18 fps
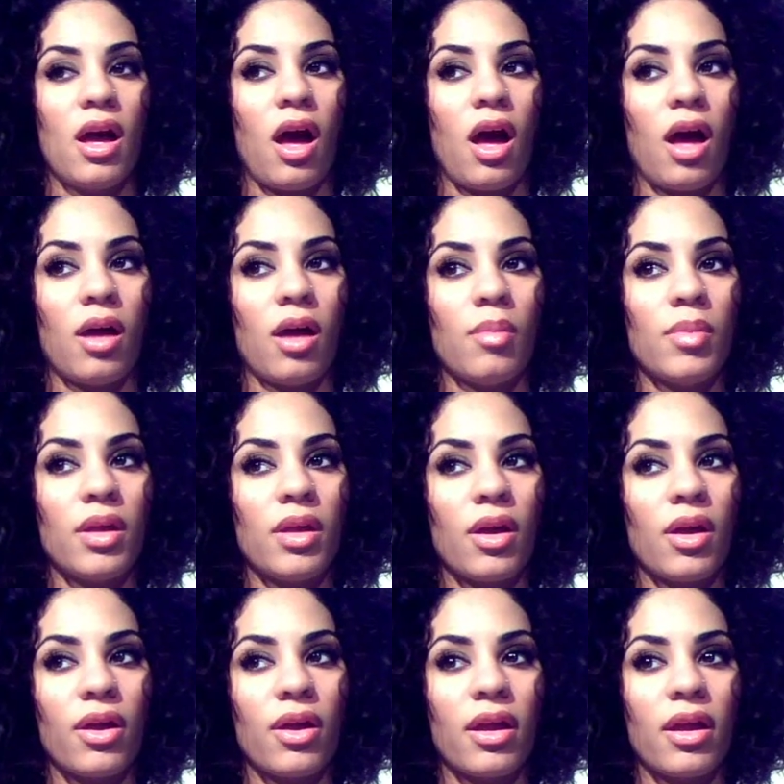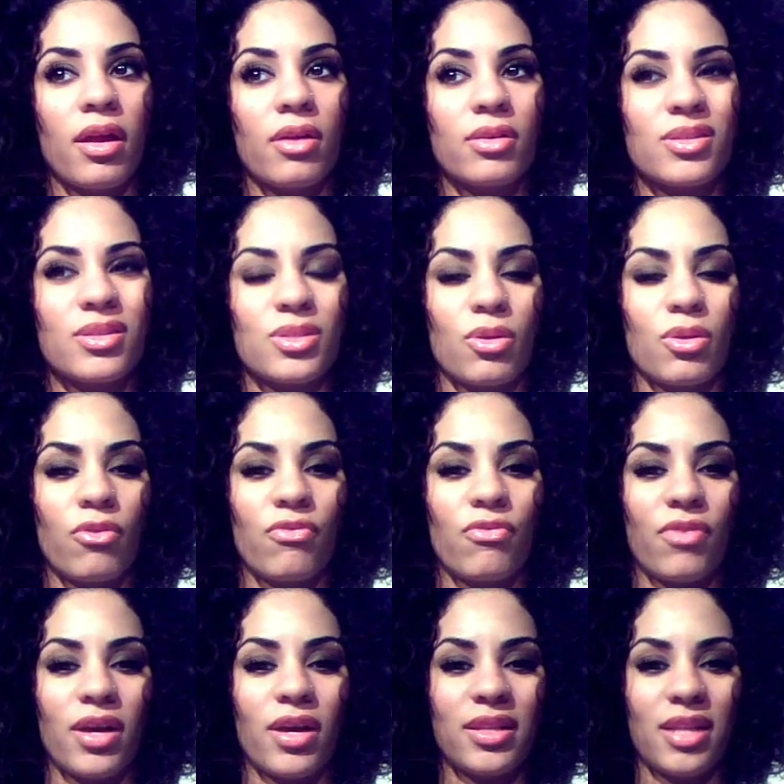Her hair is so
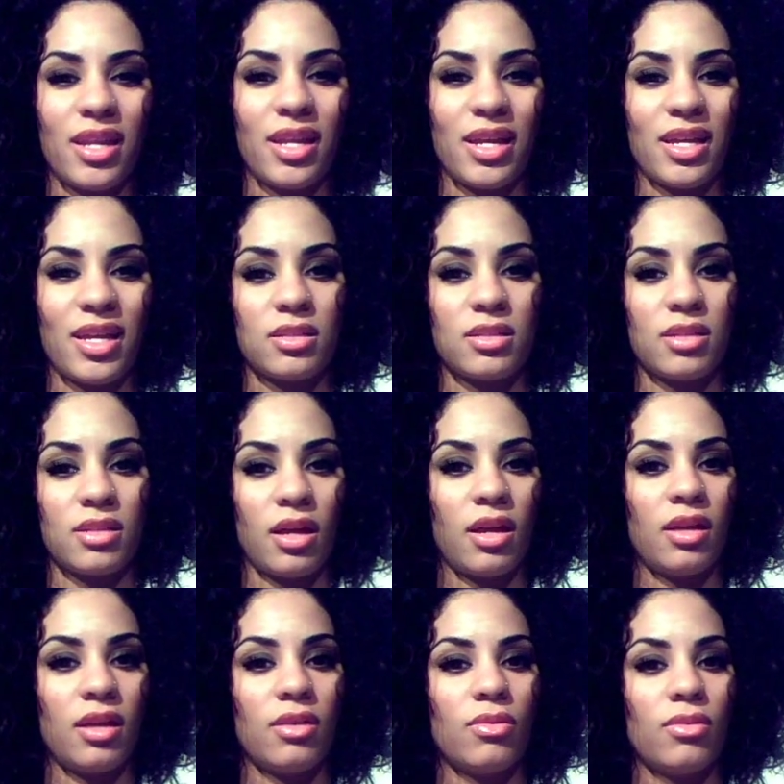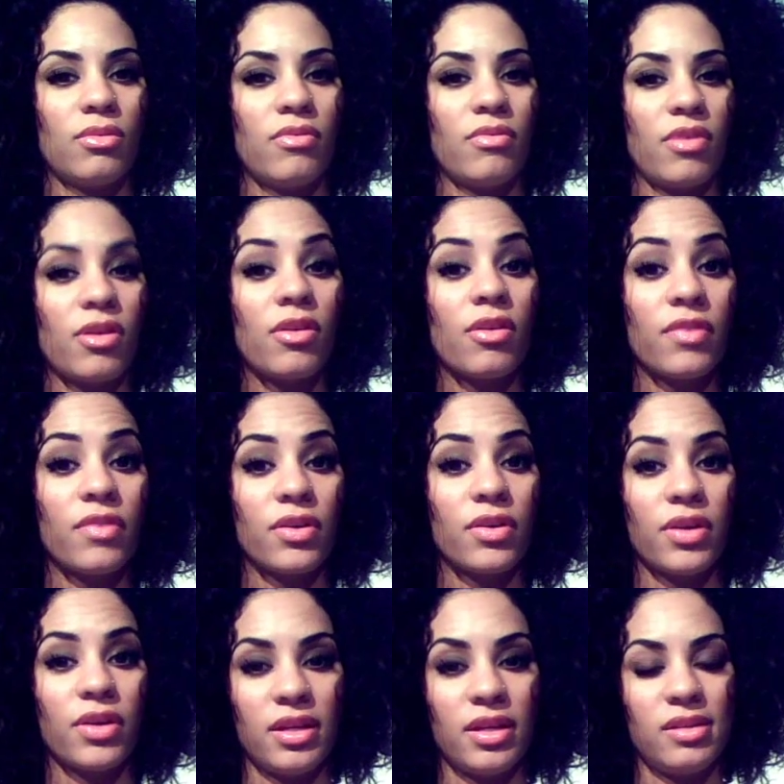fine that it gets tangled very,
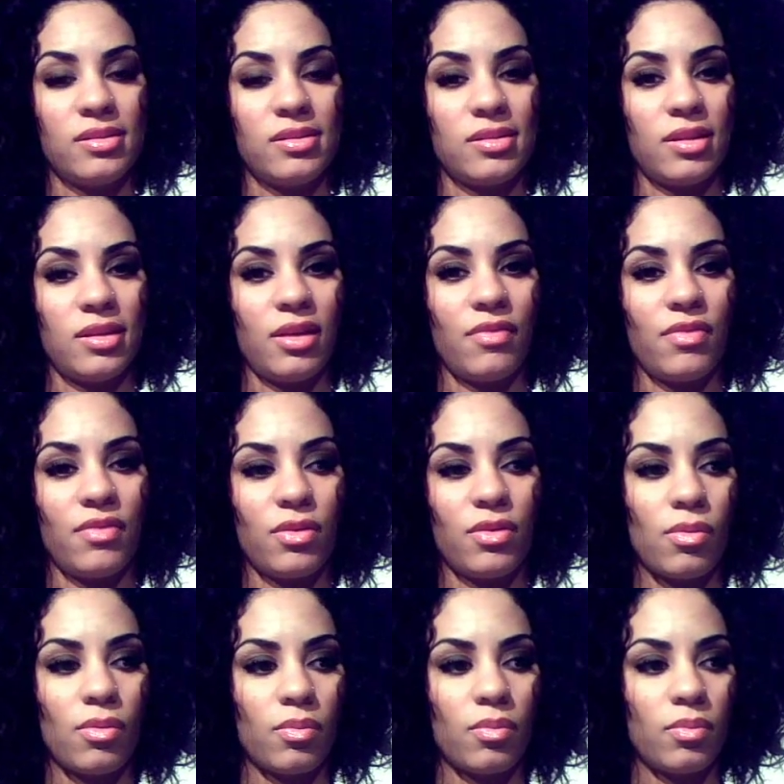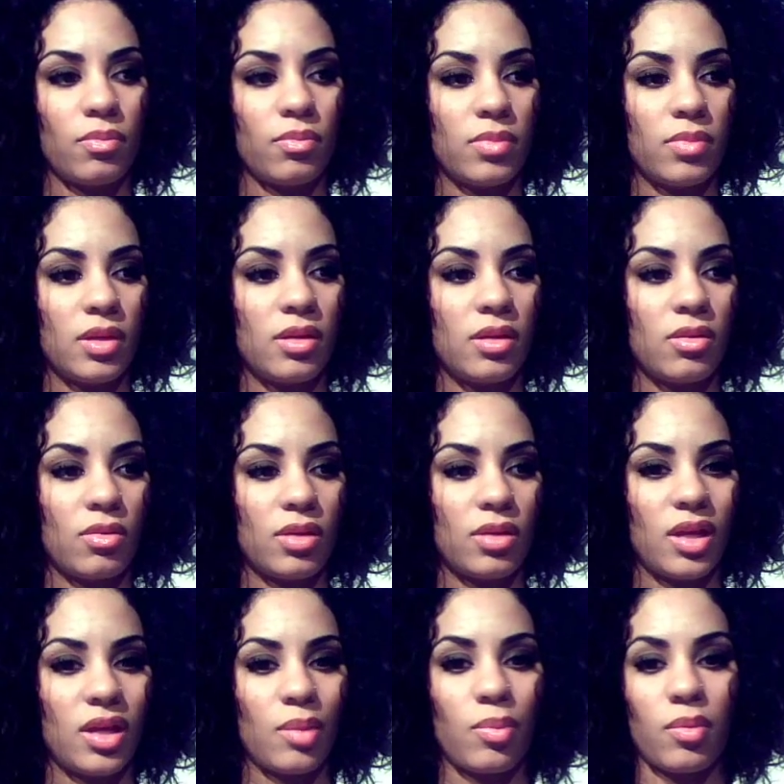very easily if you don't,
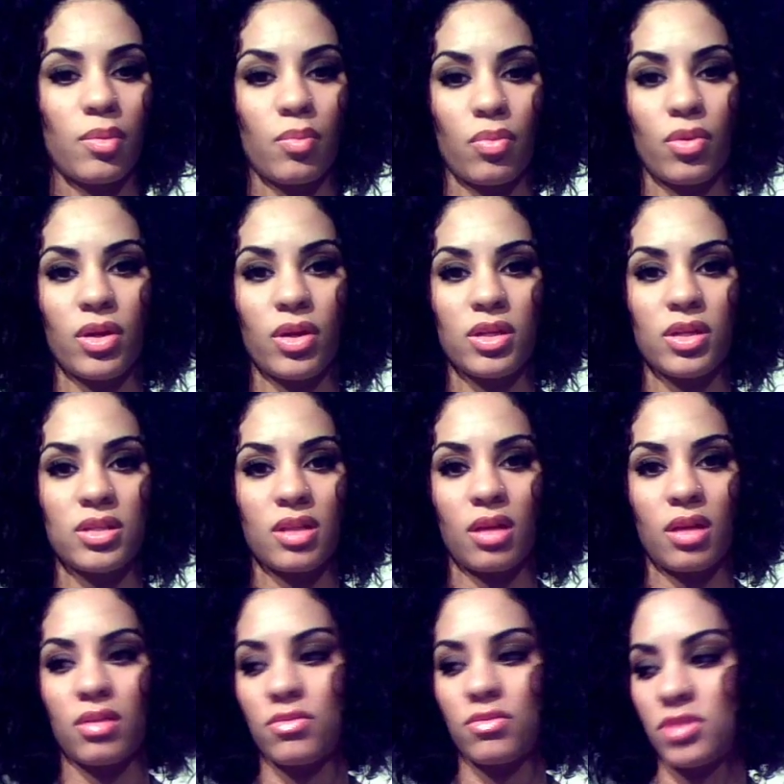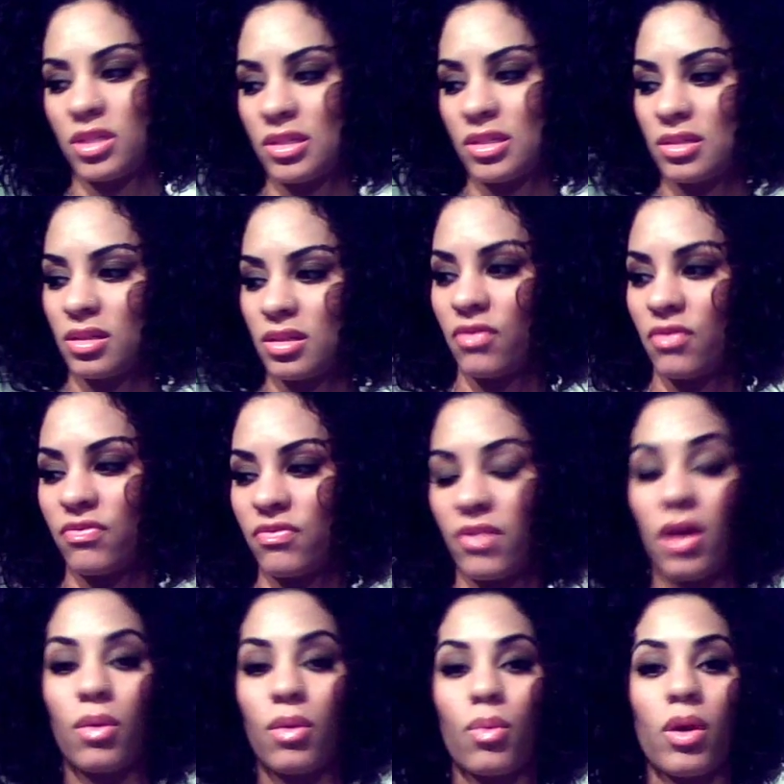keep it brushed. Like if
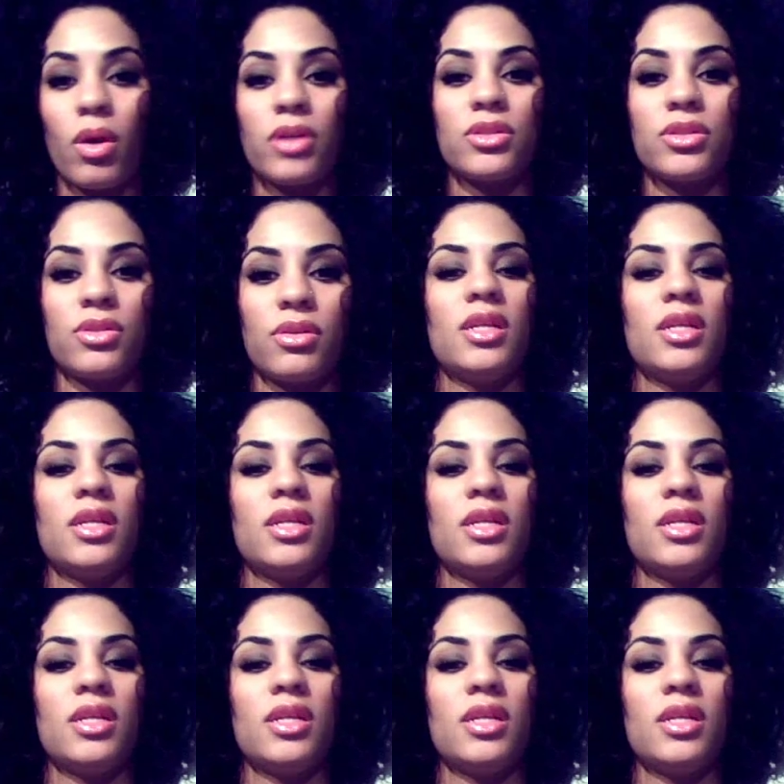I wash her,